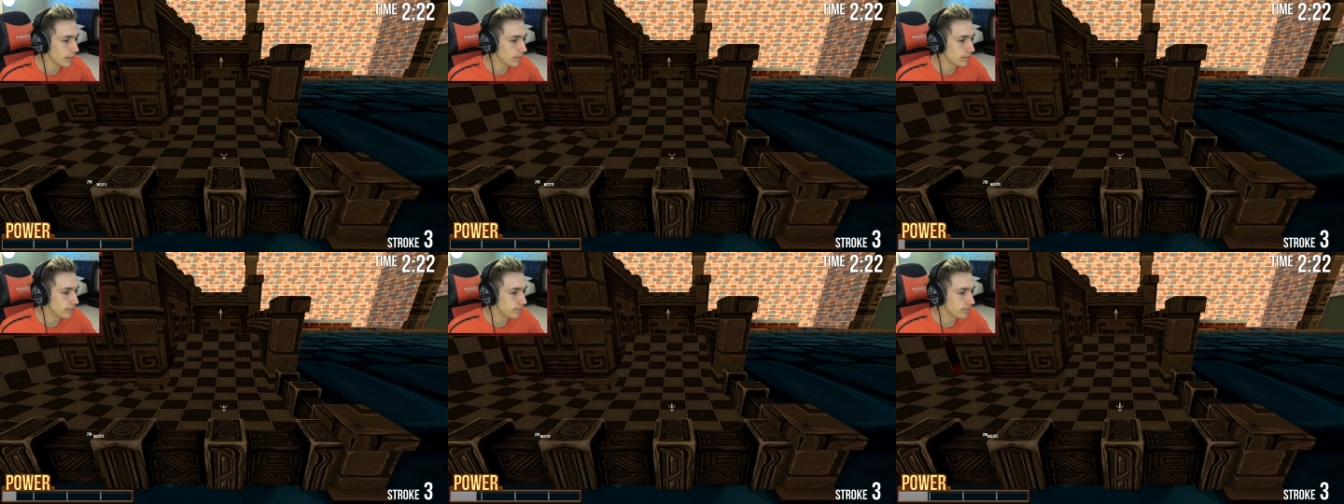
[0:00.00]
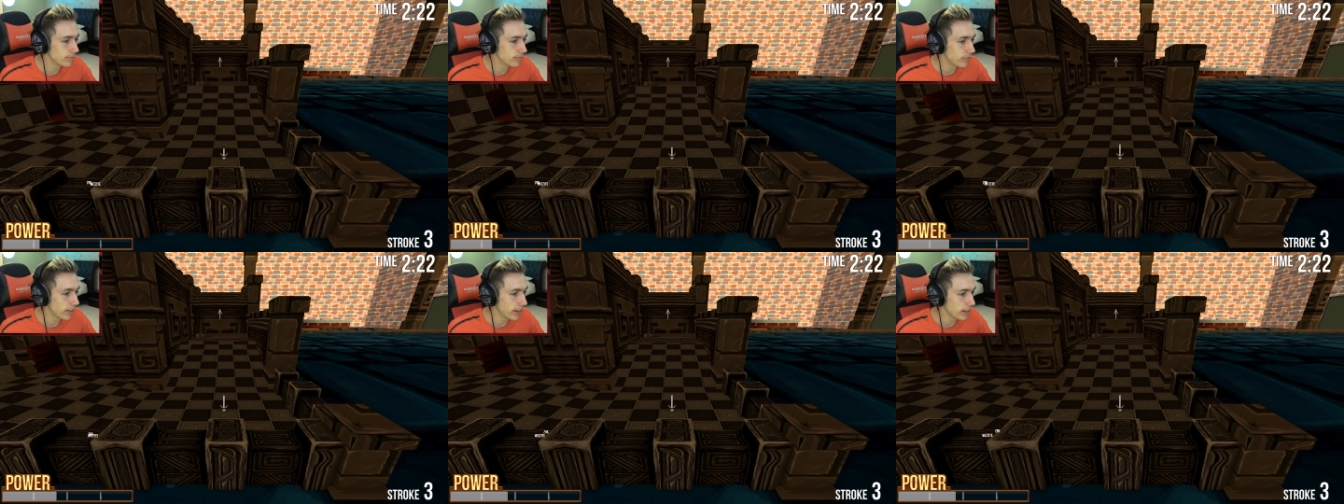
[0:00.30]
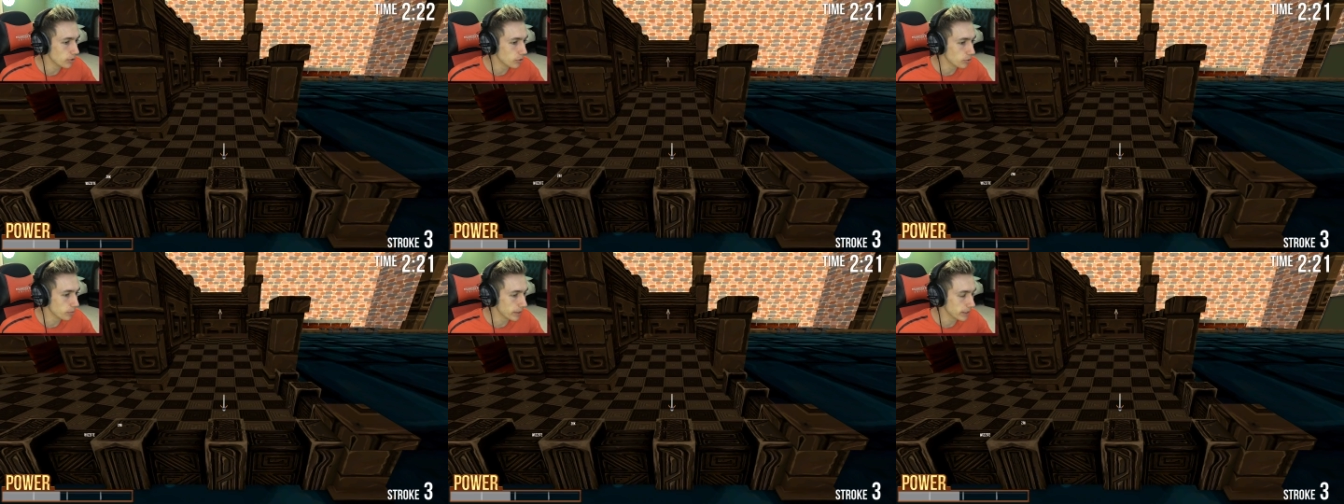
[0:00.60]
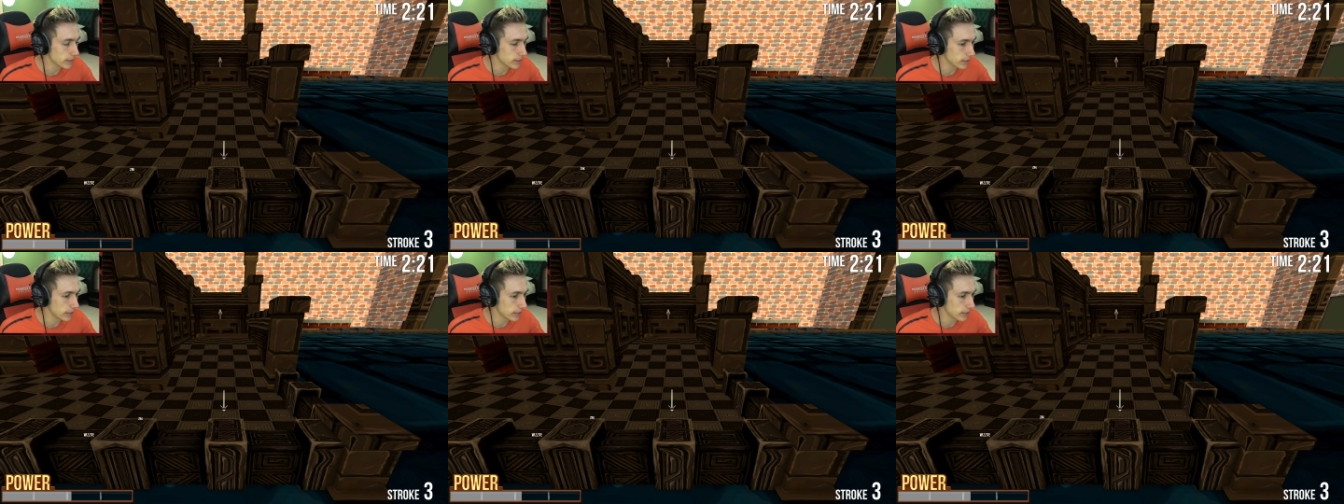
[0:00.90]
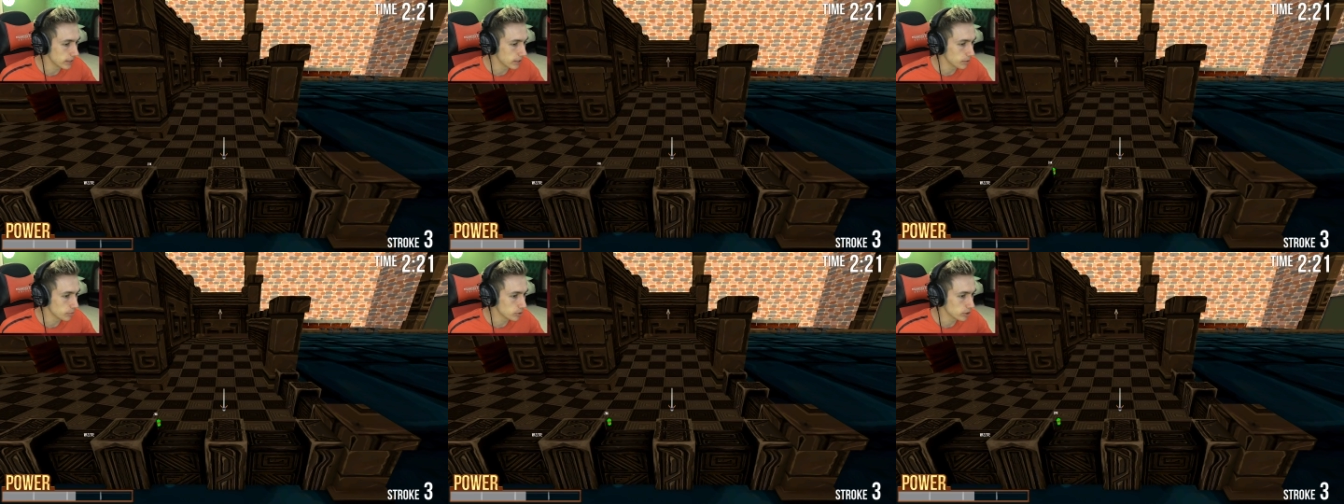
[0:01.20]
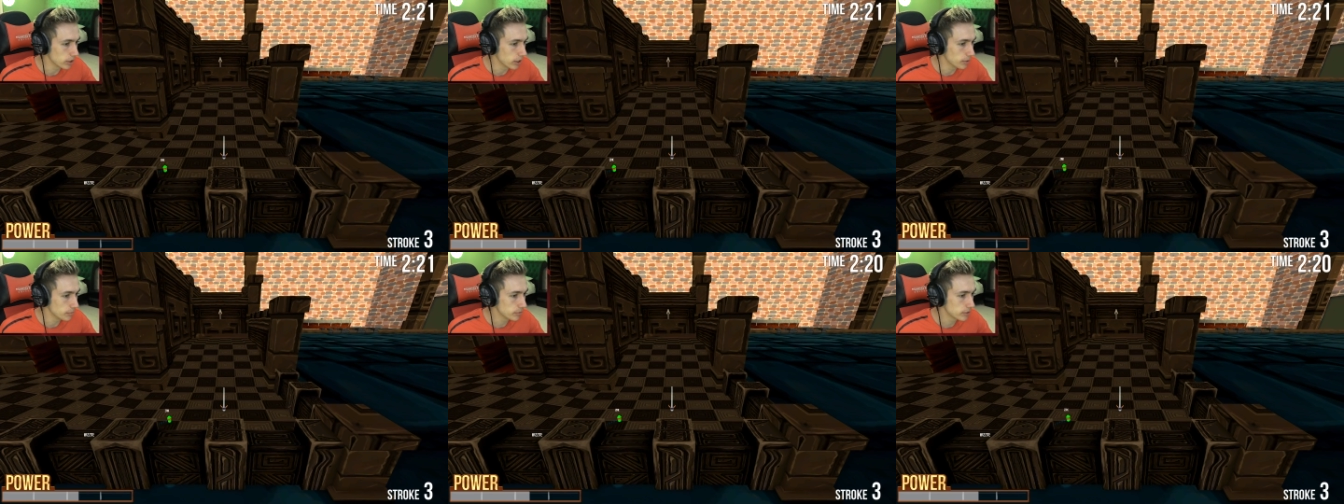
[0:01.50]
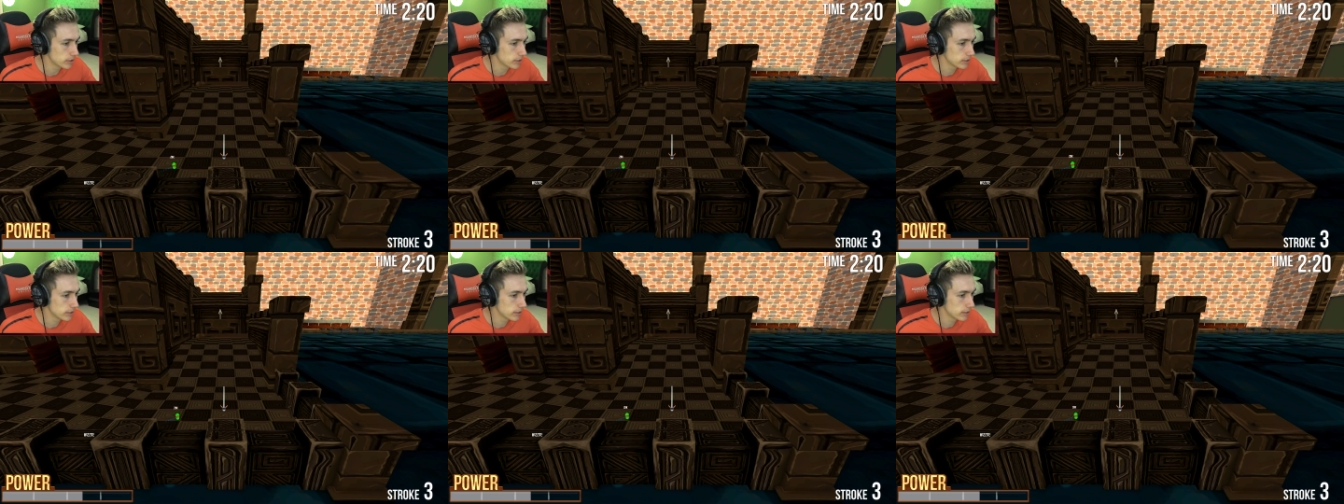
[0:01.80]
have failed basically a couple
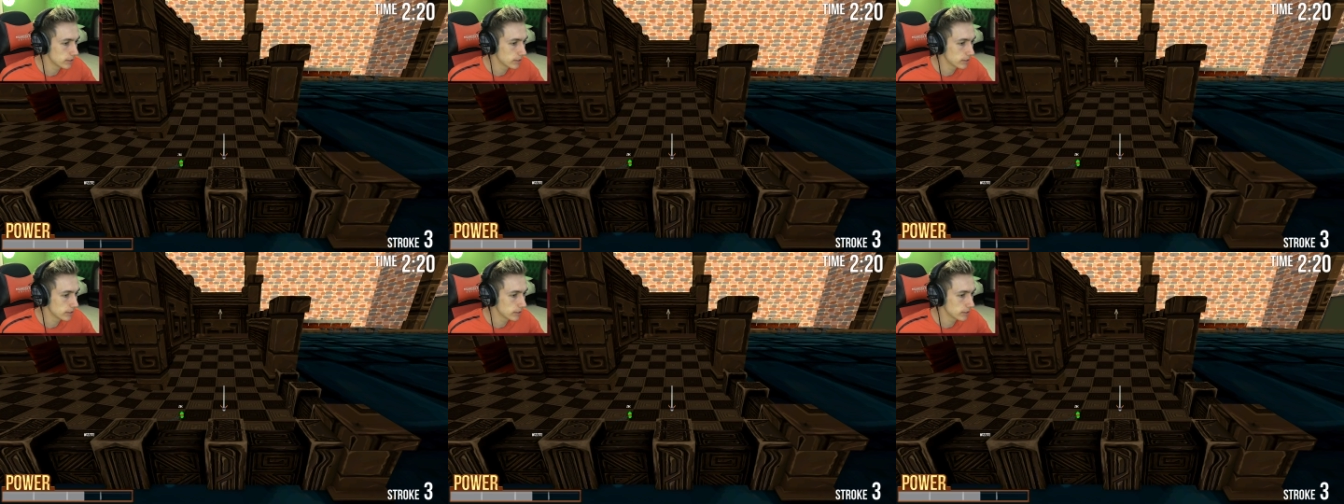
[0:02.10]
times.